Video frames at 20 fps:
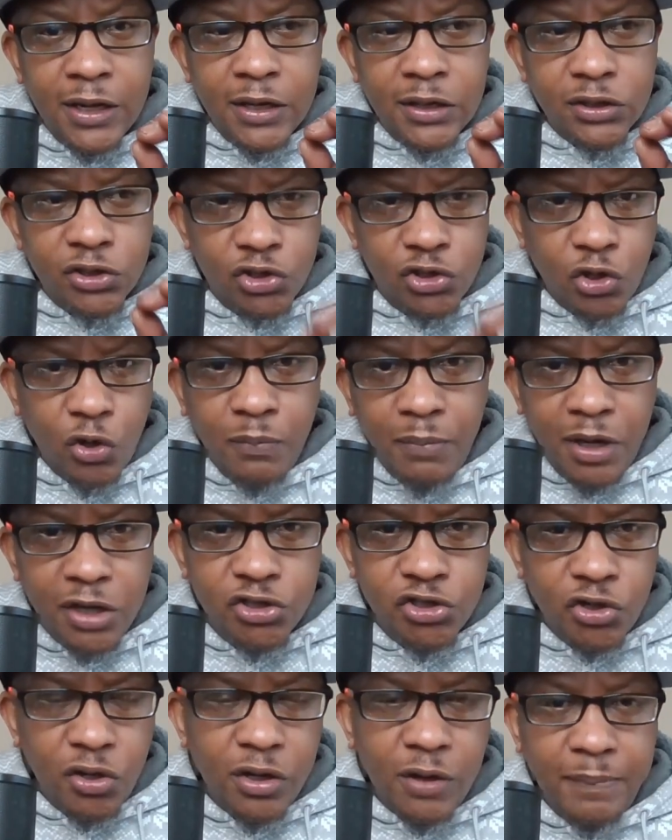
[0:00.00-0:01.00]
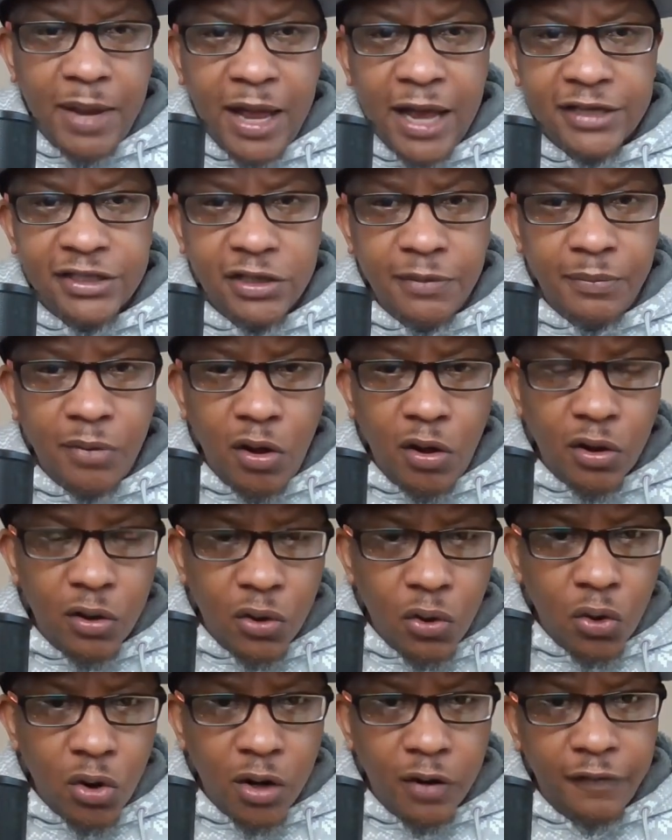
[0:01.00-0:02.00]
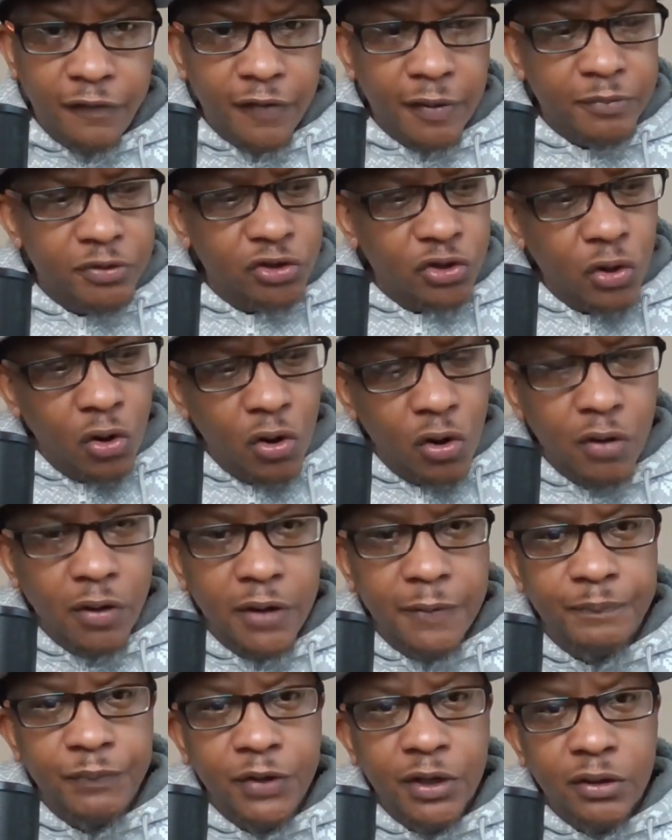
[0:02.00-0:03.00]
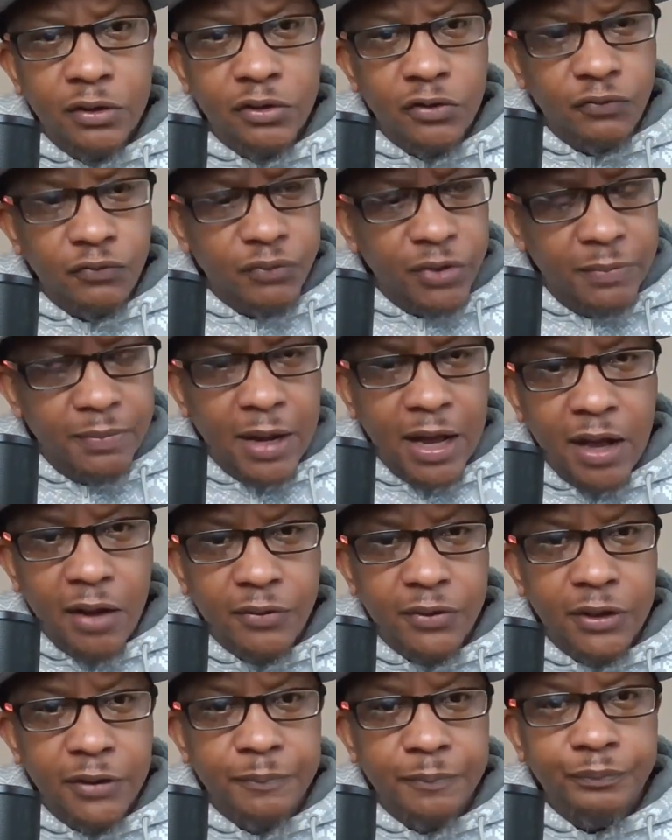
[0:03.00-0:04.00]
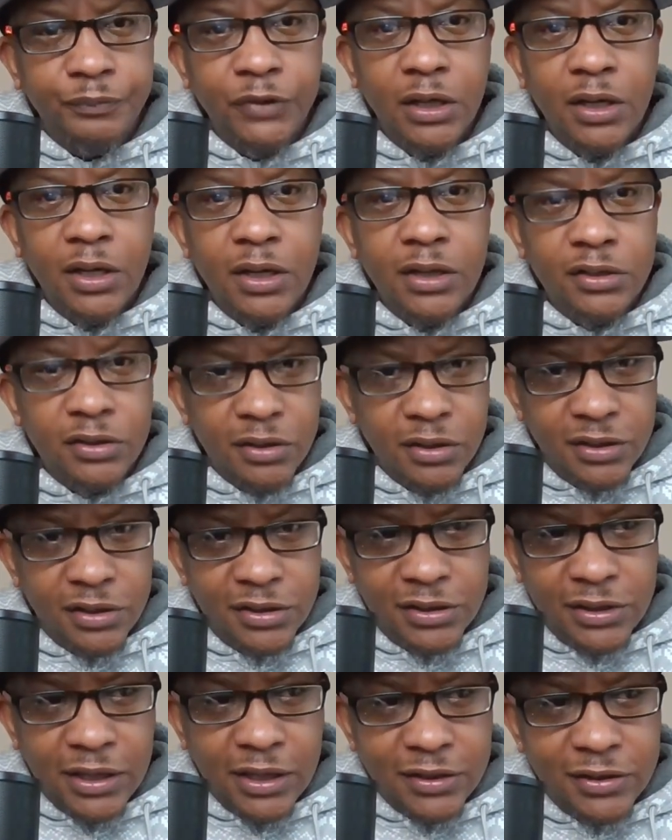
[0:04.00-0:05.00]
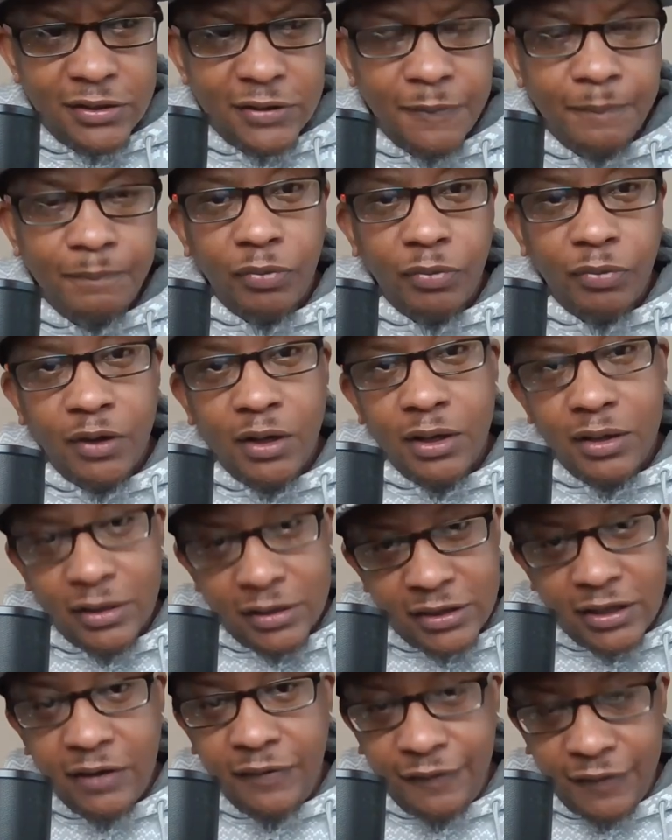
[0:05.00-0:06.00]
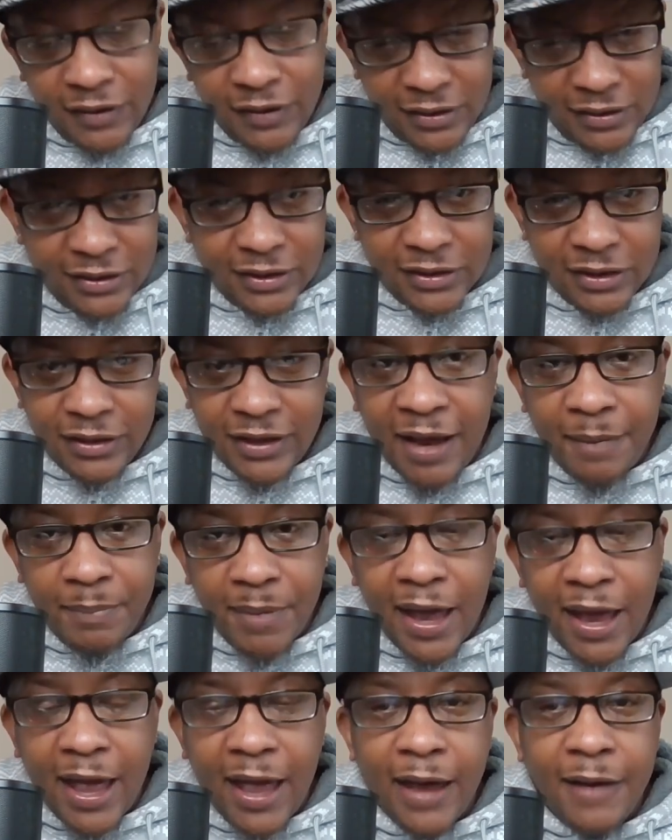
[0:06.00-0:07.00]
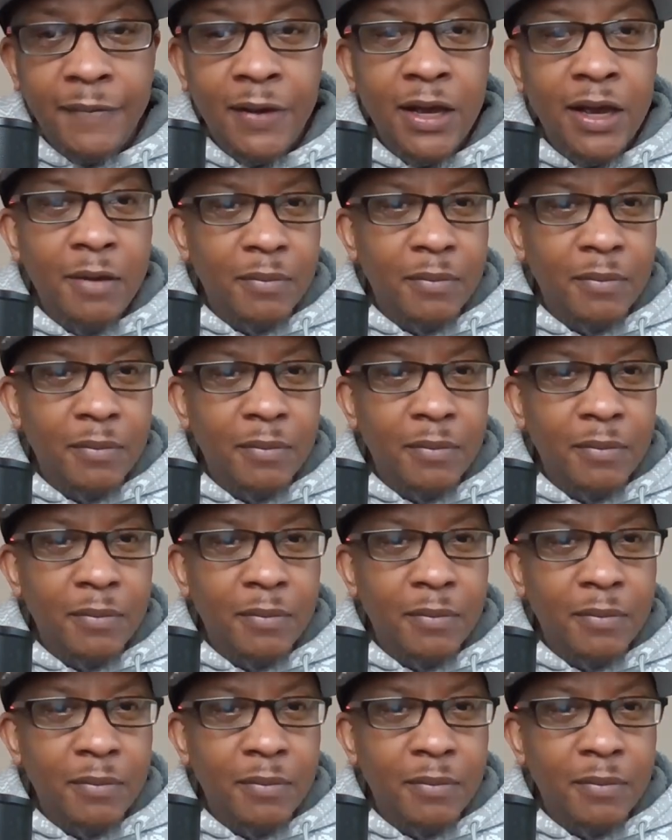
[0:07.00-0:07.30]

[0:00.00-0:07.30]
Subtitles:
so much on the basketball court, from scoring to rebounding to assists, and his defense isn't that bad.